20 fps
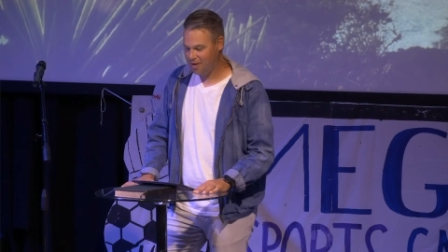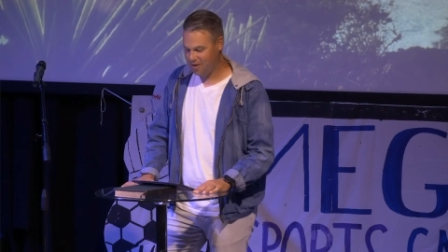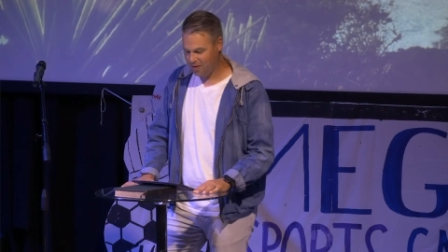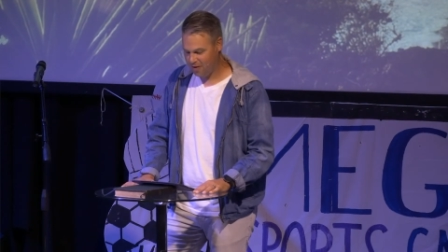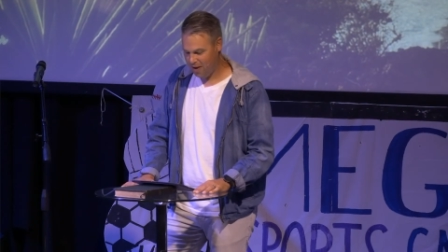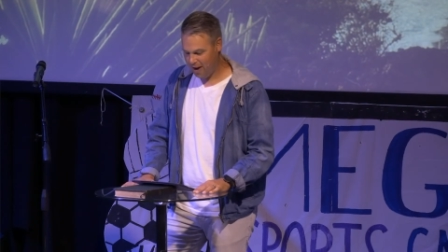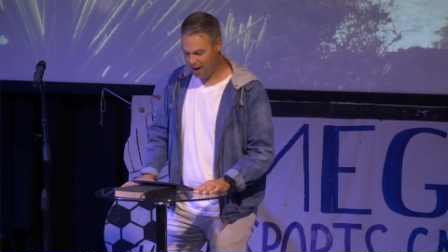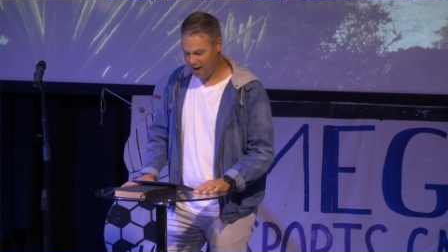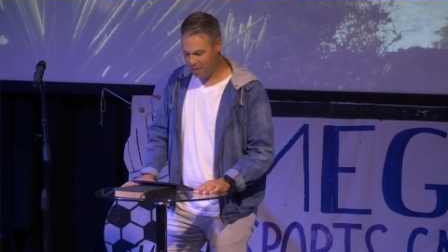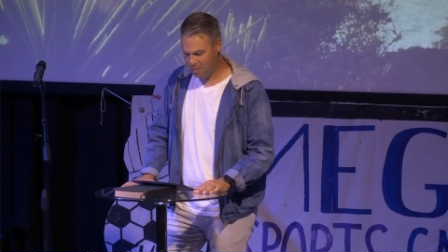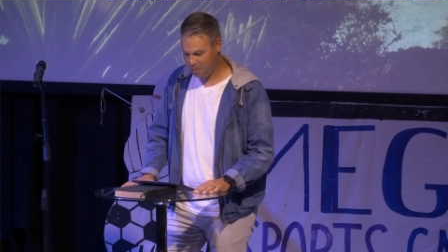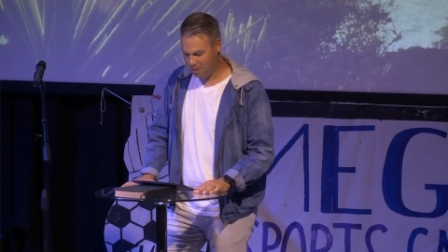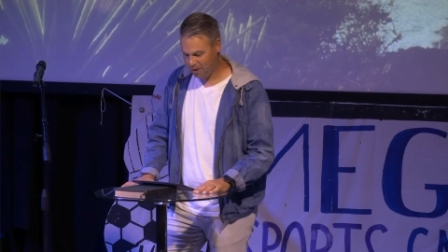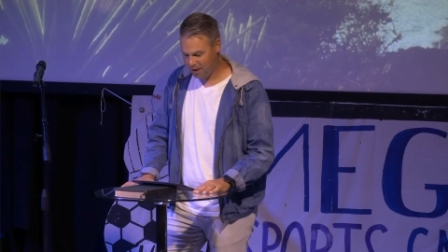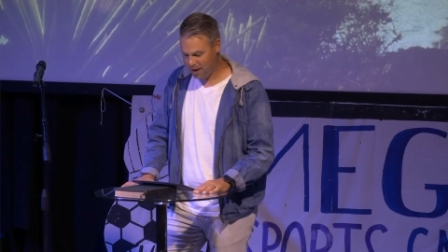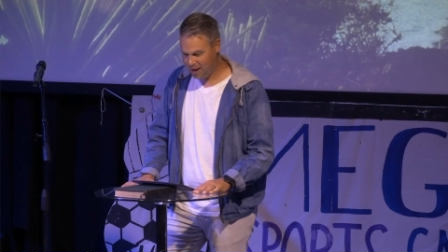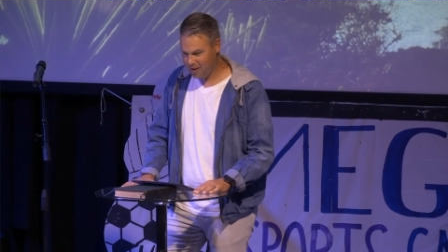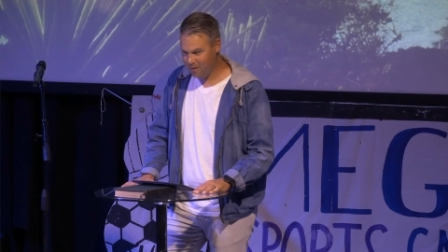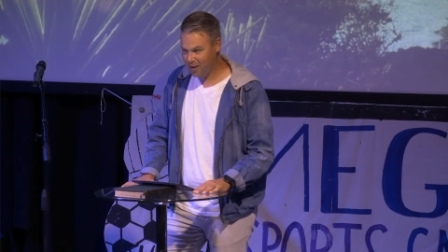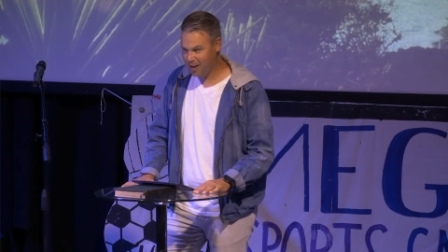Right? And
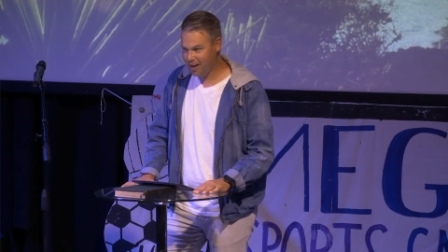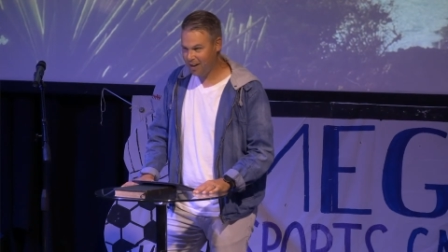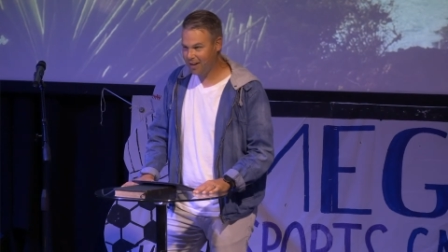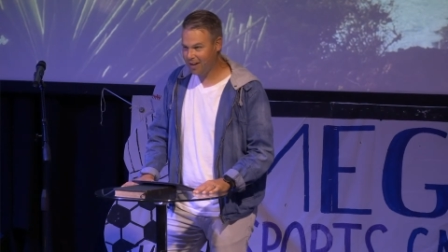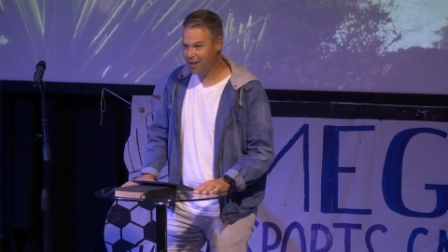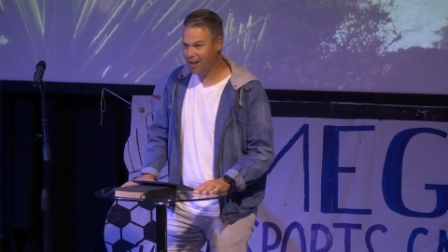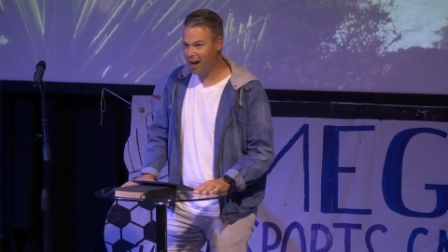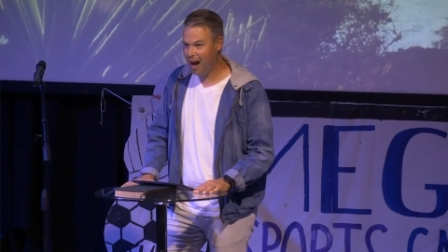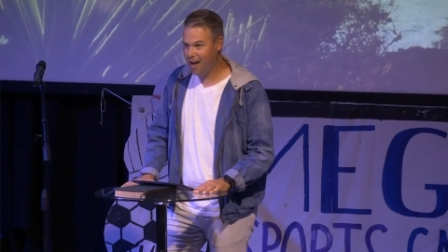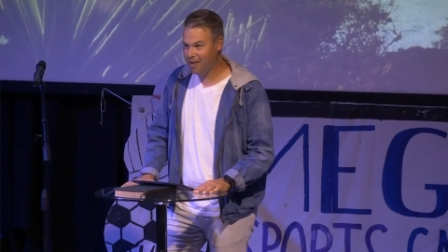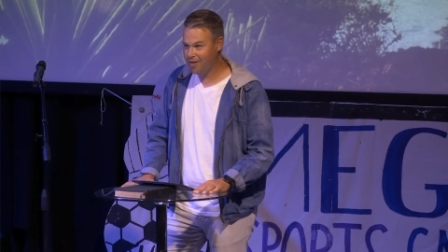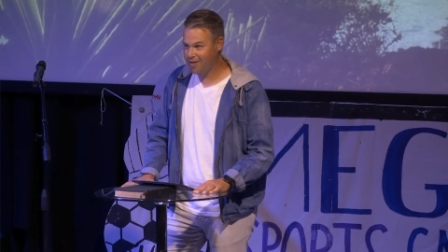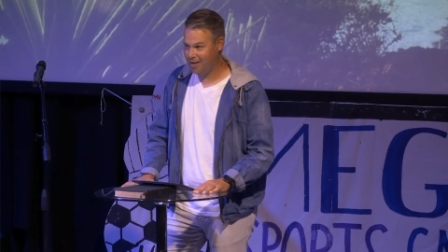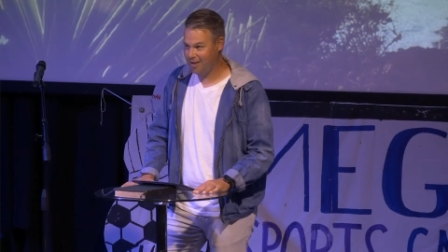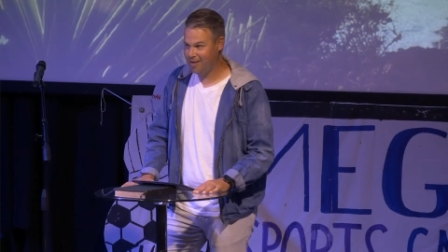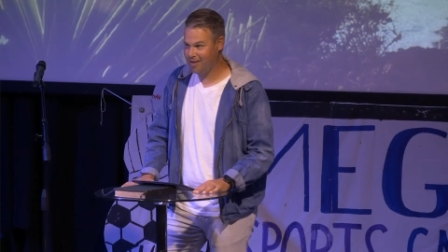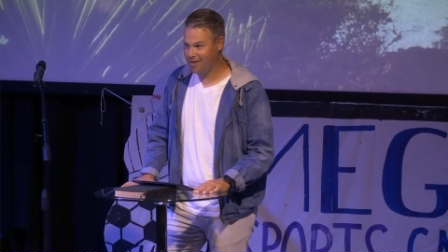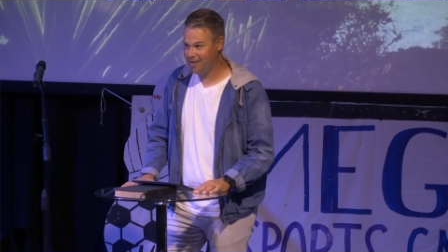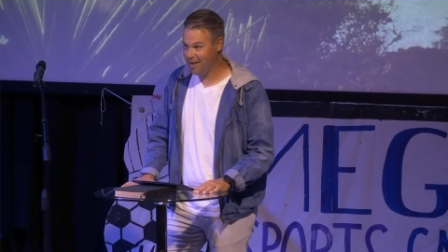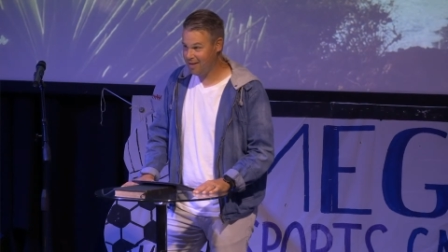believing in God's
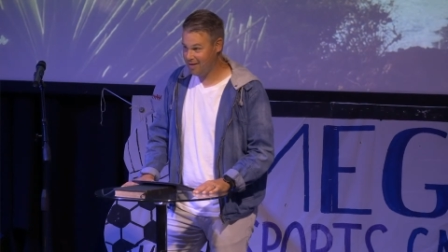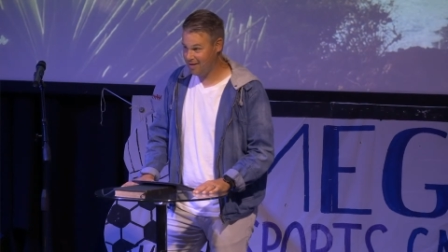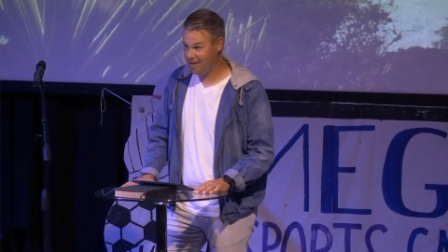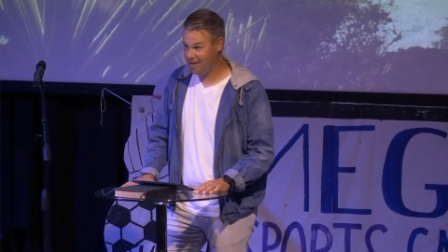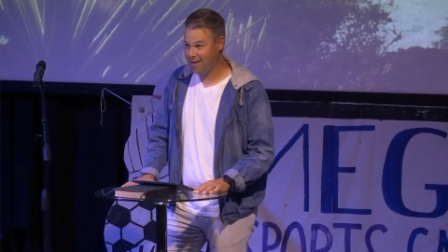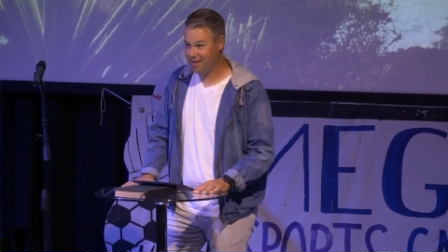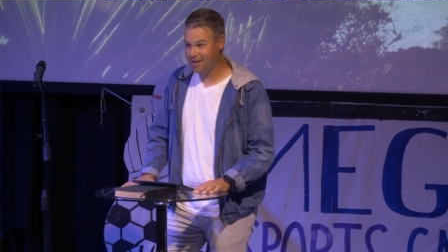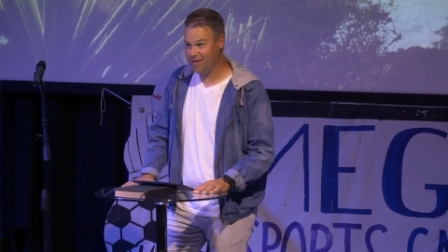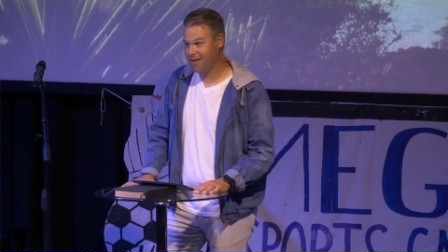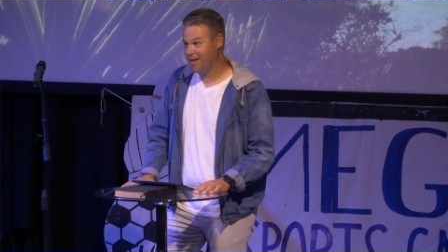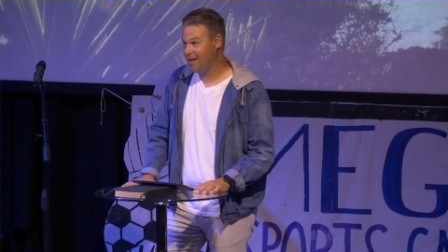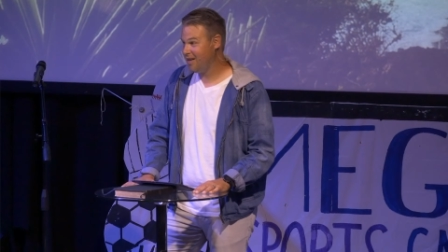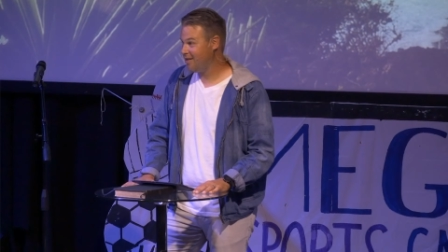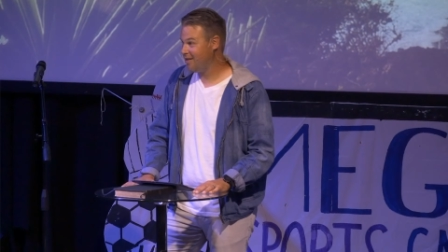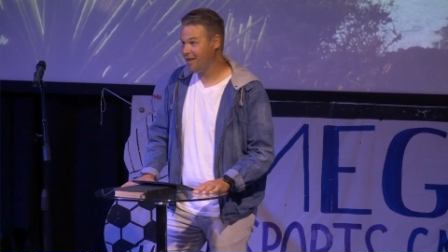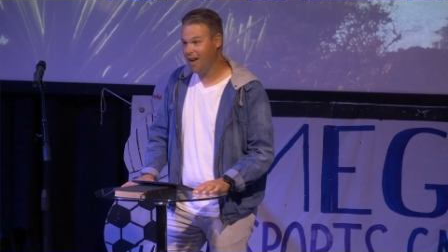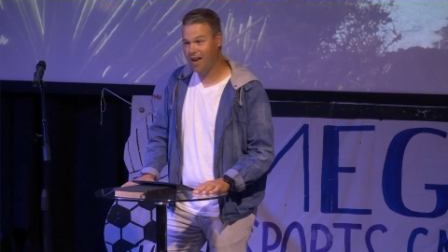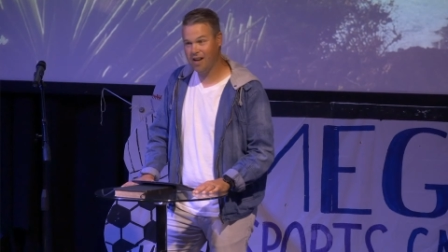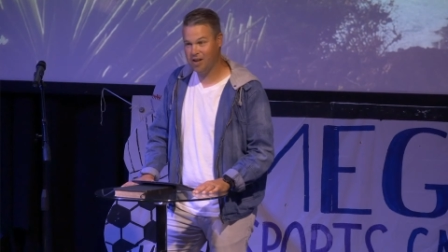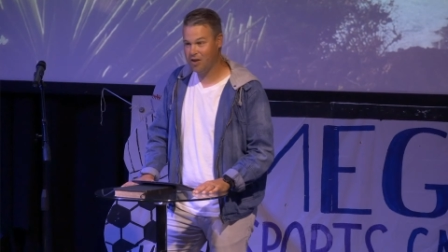existence is
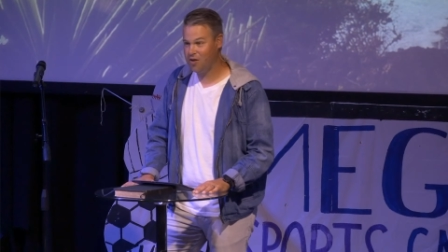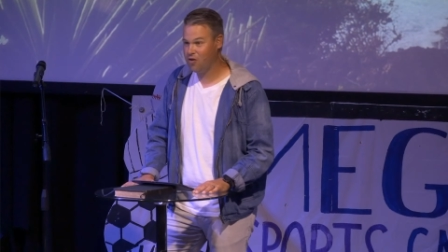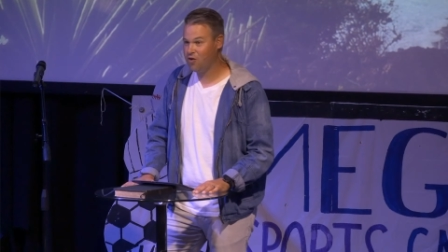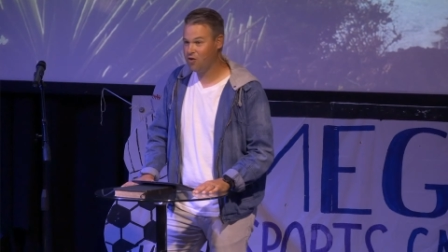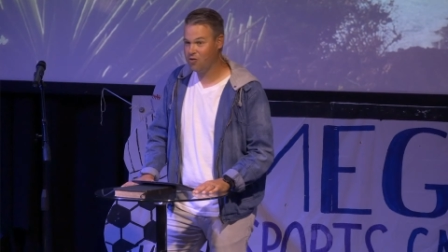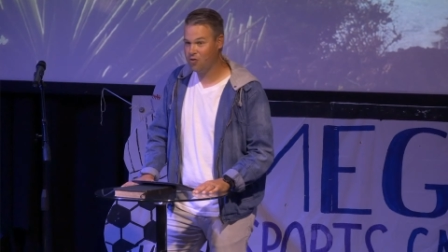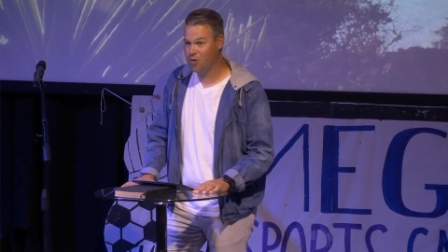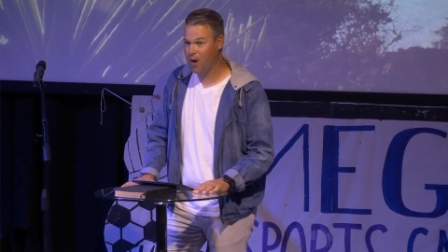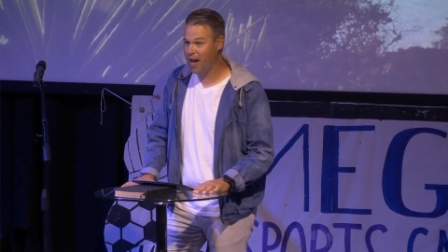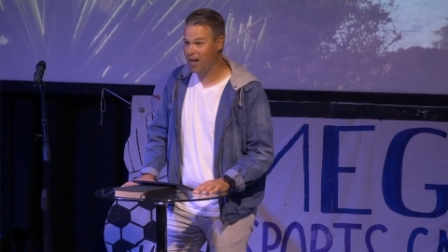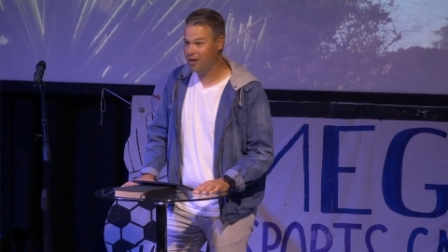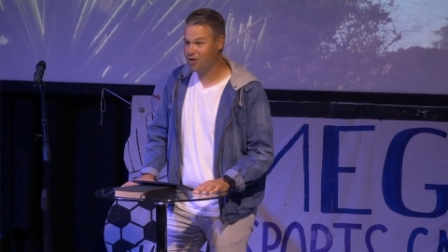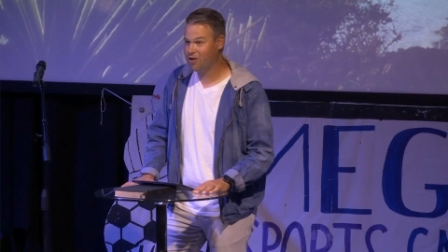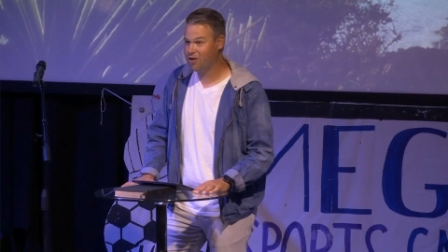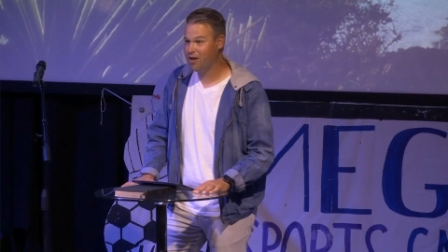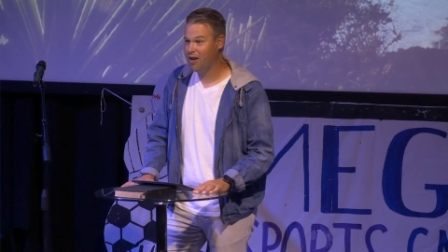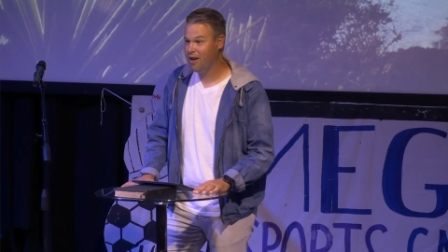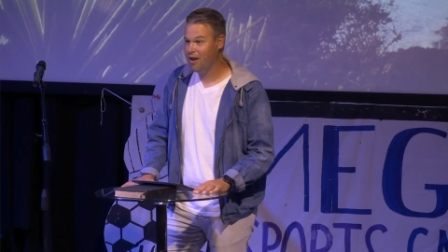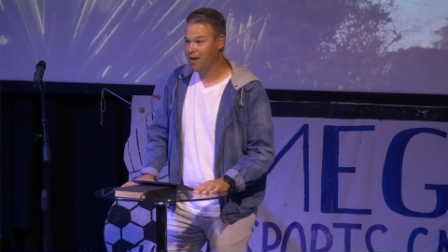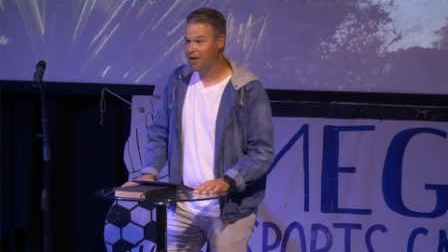not a stretch.